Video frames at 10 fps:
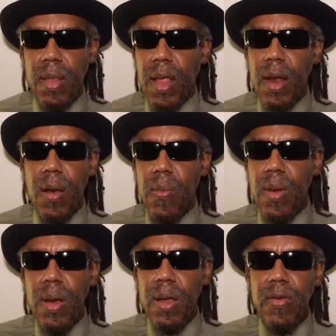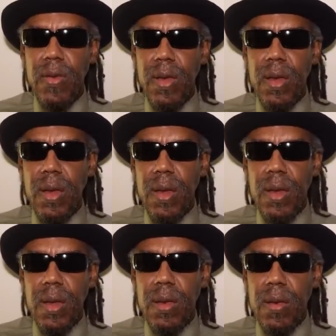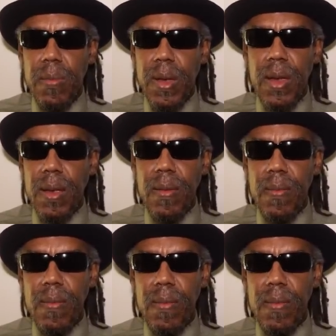They don't want us to be